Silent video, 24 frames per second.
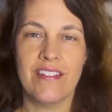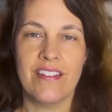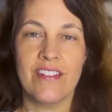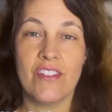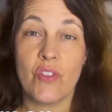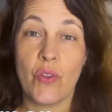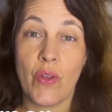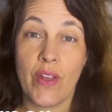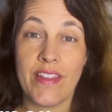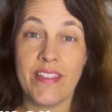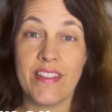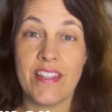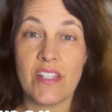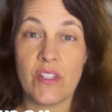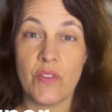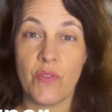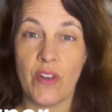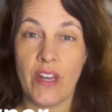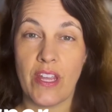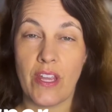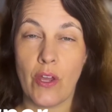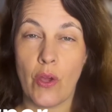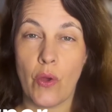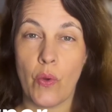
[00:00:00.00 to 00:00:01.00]
So in this
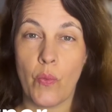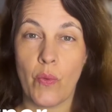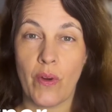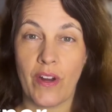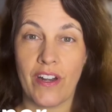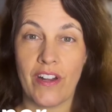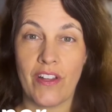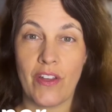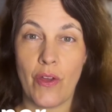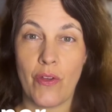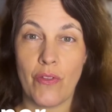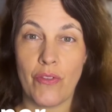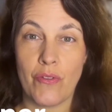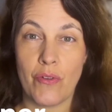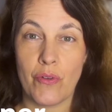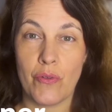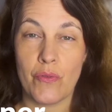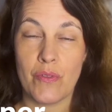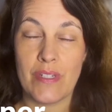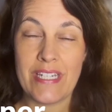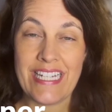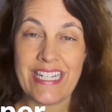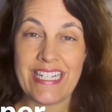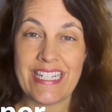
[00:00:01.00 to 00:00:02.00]
video, we're going to go through
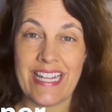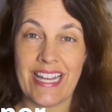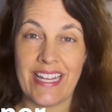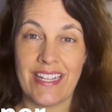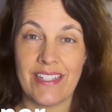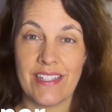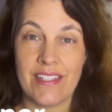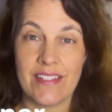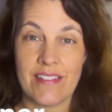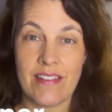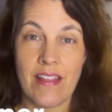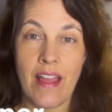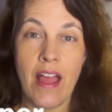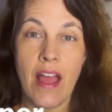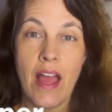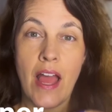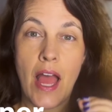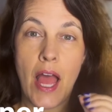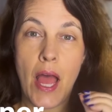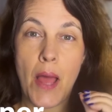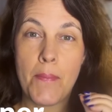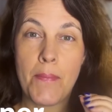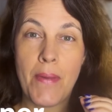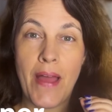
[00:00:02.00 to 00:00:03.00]
details
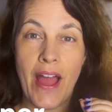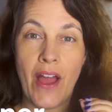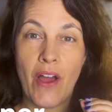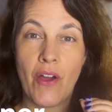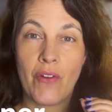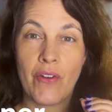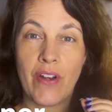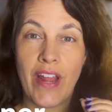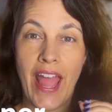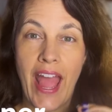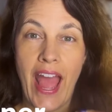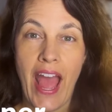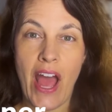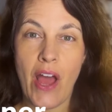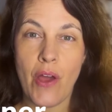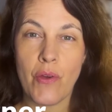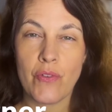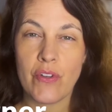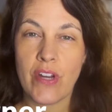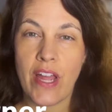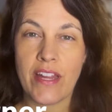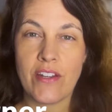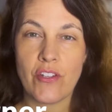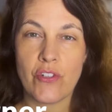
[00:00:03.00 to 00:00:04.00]
about how
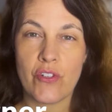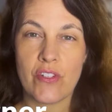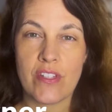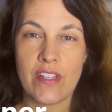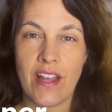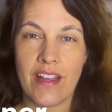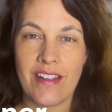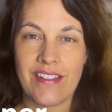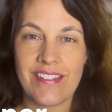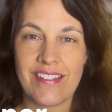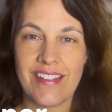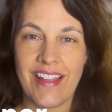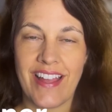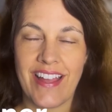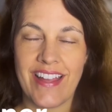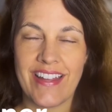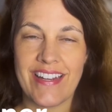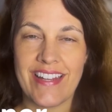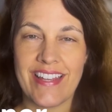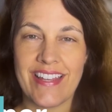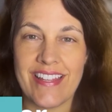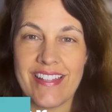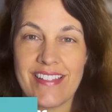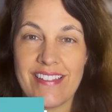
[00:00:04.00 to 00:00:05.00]
nitrous
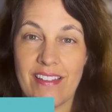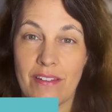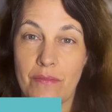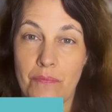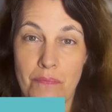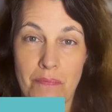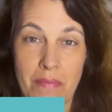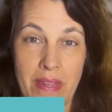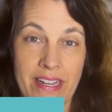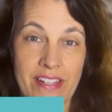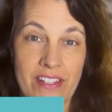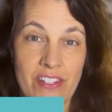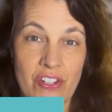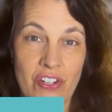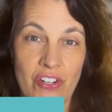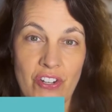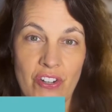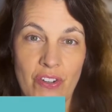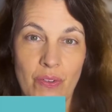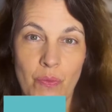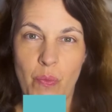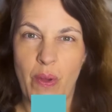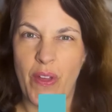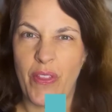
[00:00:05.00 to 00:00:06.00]
oxide is
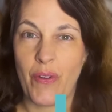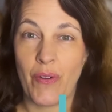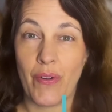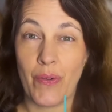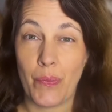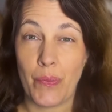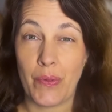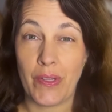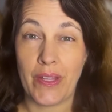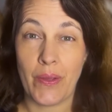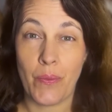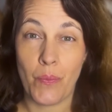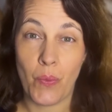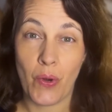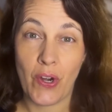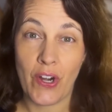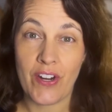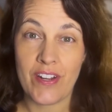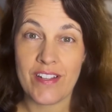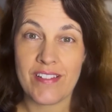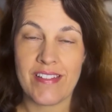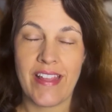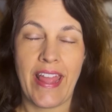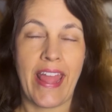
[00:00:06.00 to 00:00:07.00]
administered, whether it really
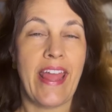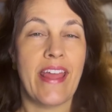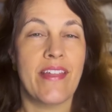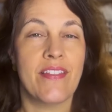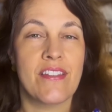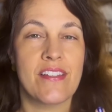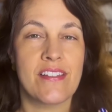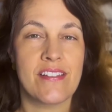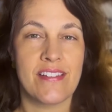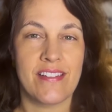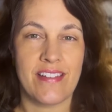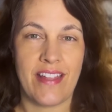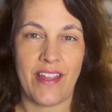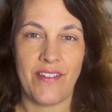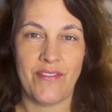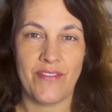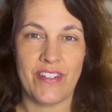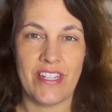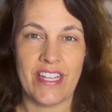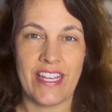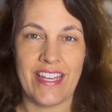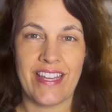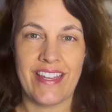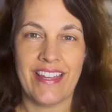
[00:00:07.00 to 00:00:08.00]
works, and the
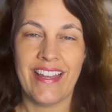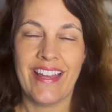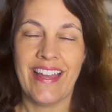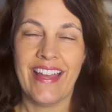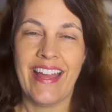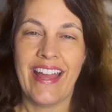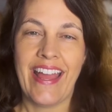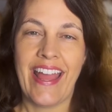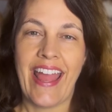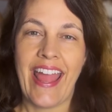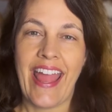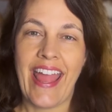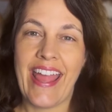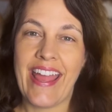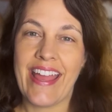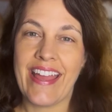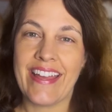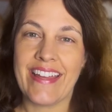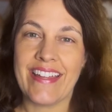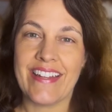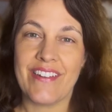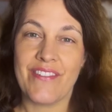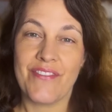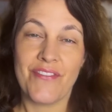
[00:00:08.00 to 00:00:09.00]
safety.
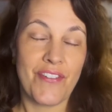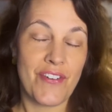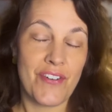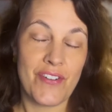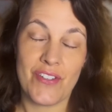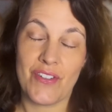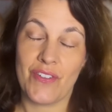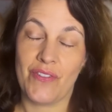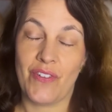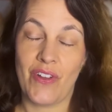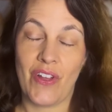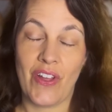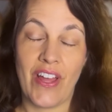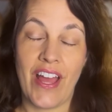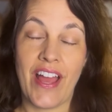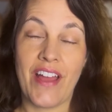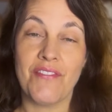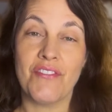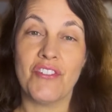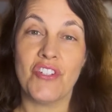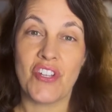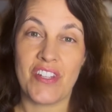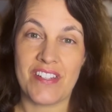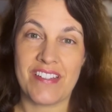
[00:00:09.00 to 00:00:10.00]
And first of all, I've
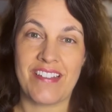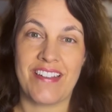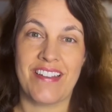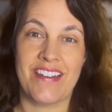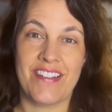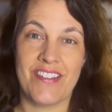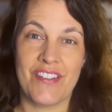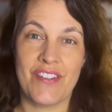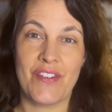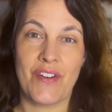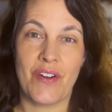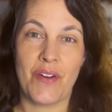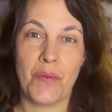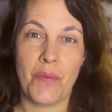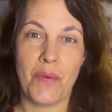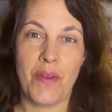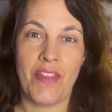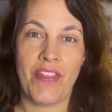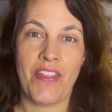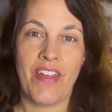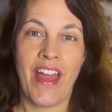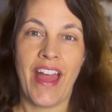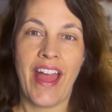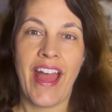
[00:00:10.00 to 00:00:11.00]
just got to start
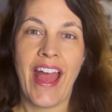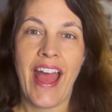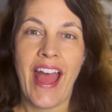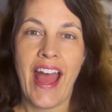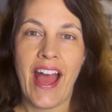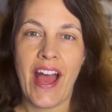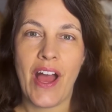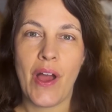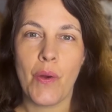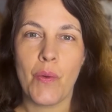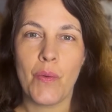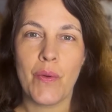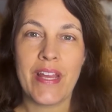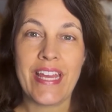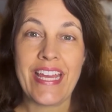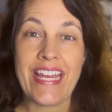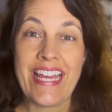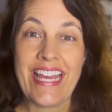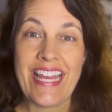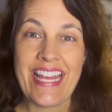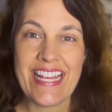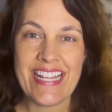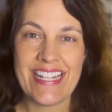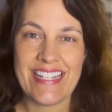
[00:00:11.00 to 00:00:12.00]
with how
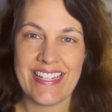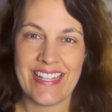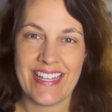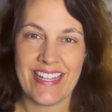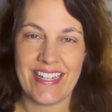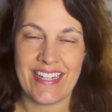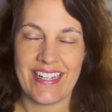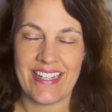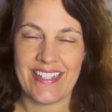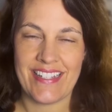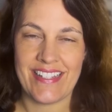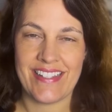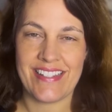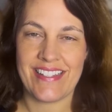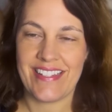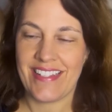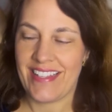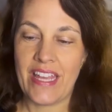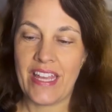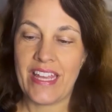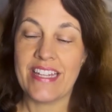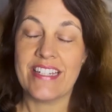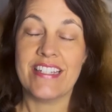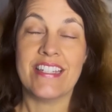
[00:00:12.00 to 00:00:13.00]
easy it is.
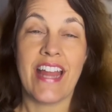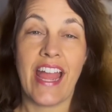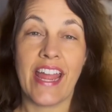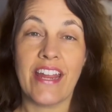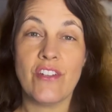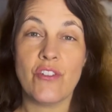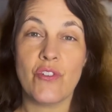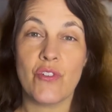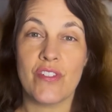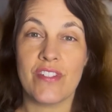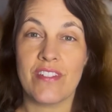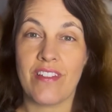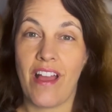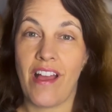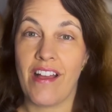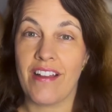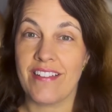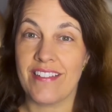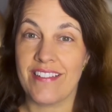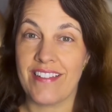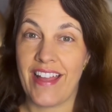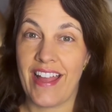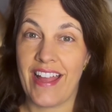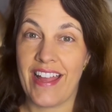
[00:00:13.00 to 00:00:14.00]
Nitrous
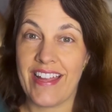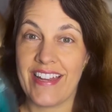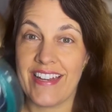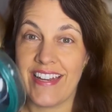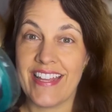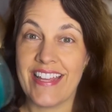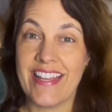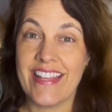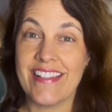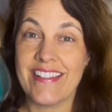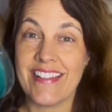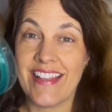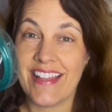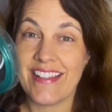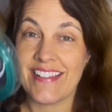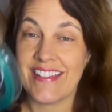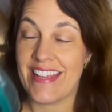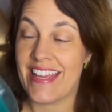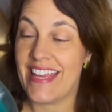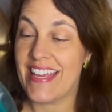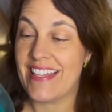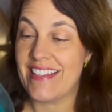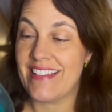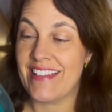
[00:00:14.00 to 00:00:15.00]
oxide is as
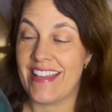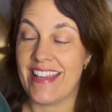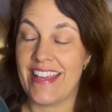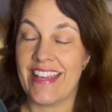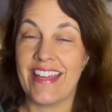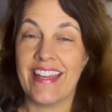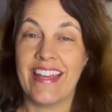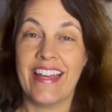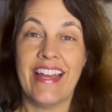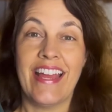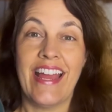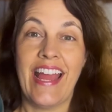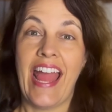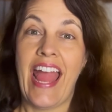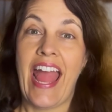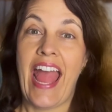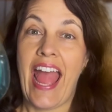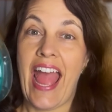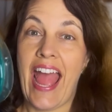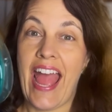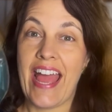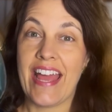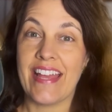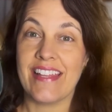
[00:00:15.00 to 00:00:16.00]
easy
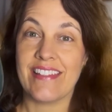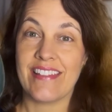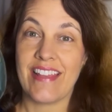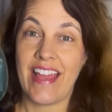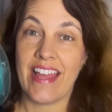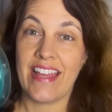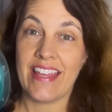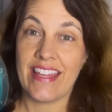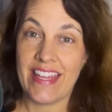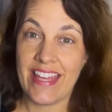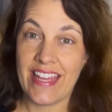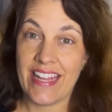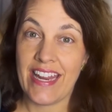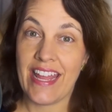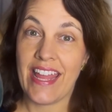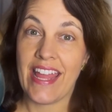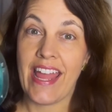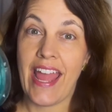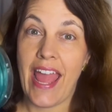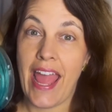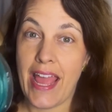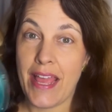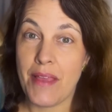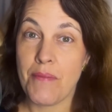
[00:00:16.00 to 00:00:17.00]
as
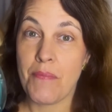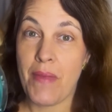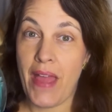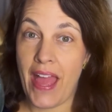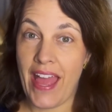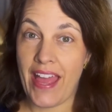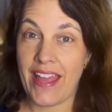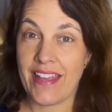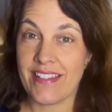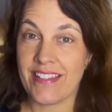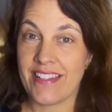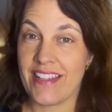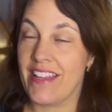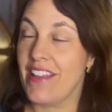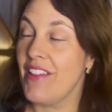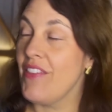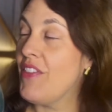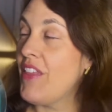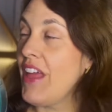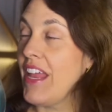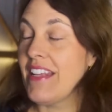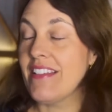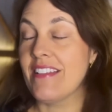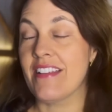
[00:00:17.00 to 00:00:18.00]
getting a mask
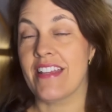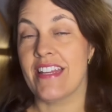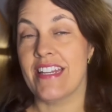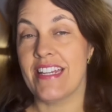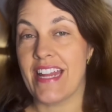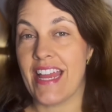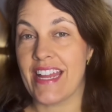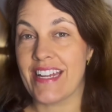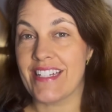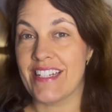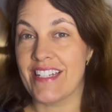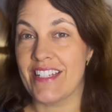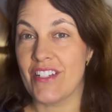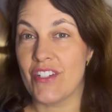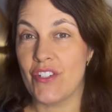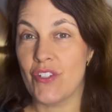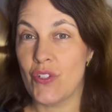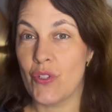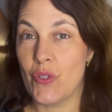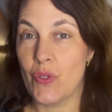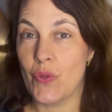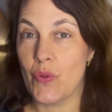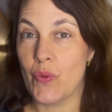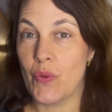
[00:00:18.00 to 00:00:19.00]
that is connected
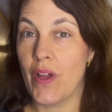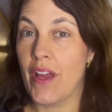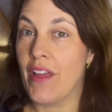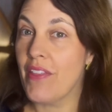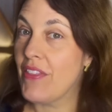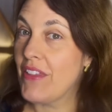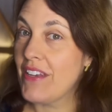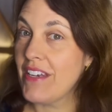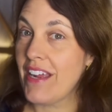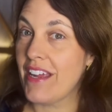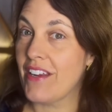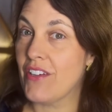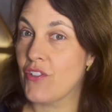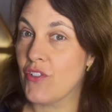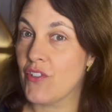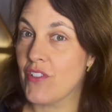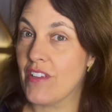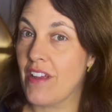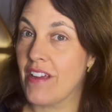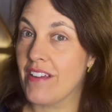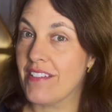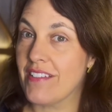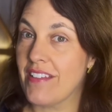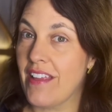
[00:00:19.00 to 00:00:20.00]
to the nitrous
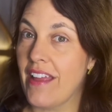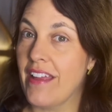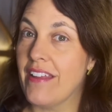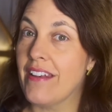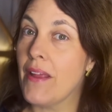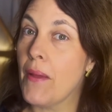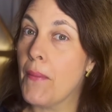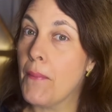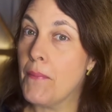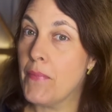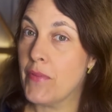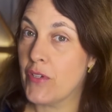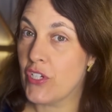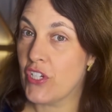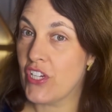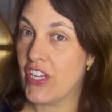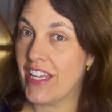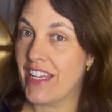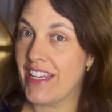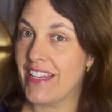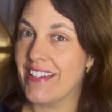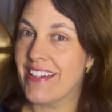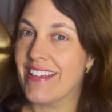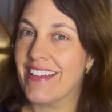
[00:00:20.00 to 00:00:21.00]
oxide
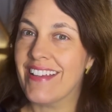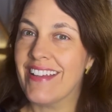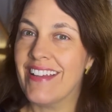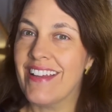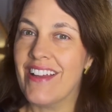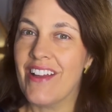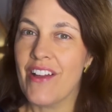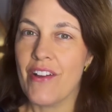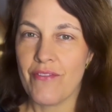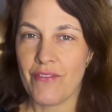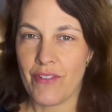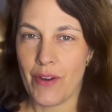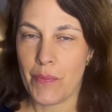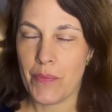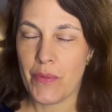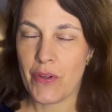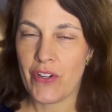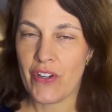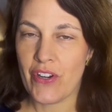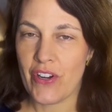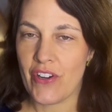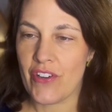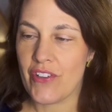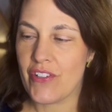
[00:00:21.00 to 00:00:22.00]
machine from your
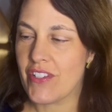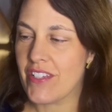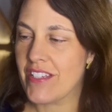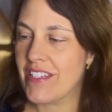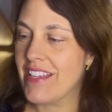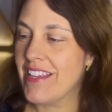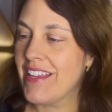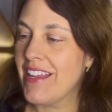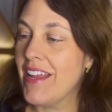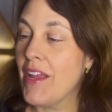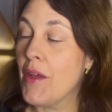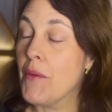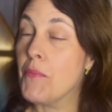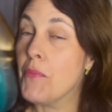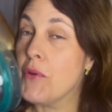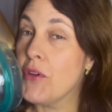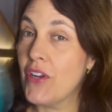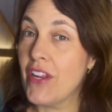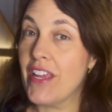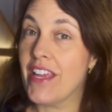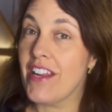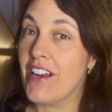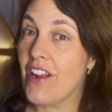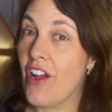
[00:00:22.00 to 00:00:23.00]
nurse,
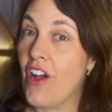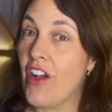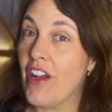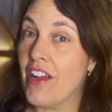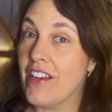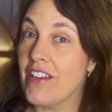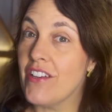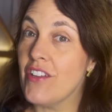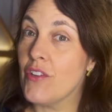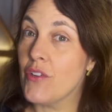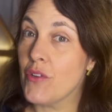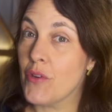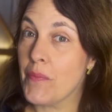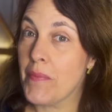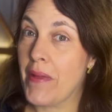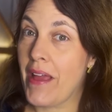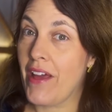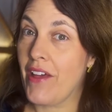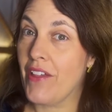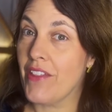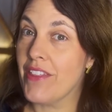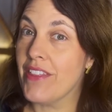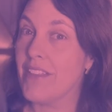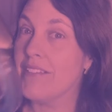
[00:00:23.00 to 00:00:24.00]
putting it on your
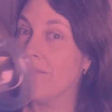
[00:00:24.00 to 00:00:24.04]
mouth,